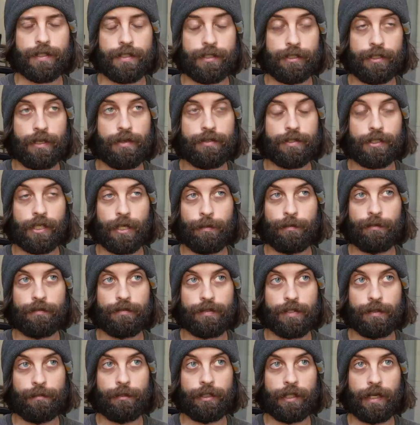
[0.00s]
It shares a couple of
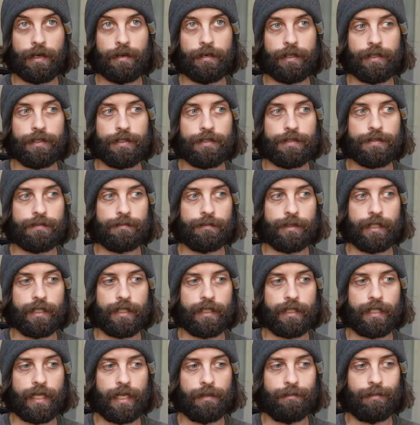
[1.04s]
similarities
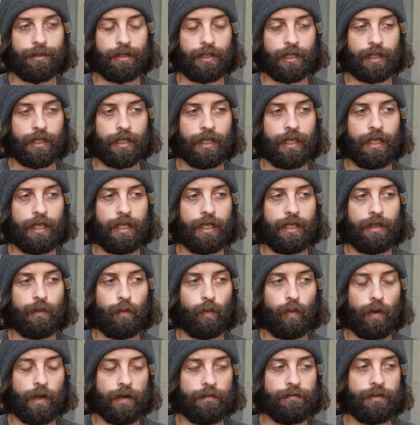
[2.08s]
with that book,
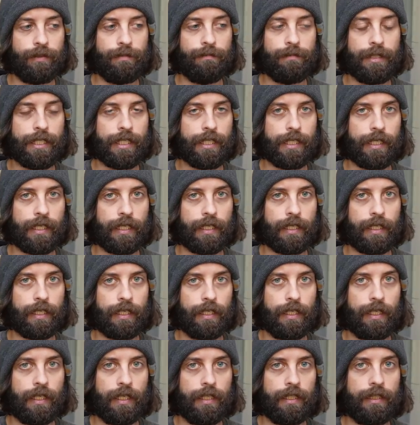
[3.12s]
one of them being
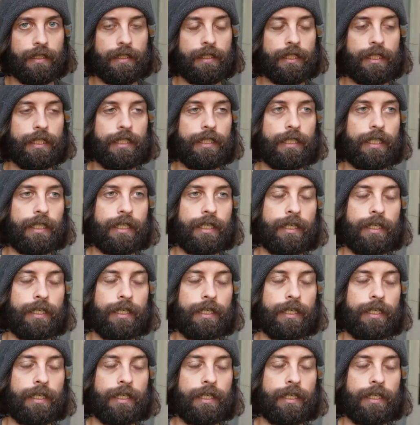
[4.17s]
the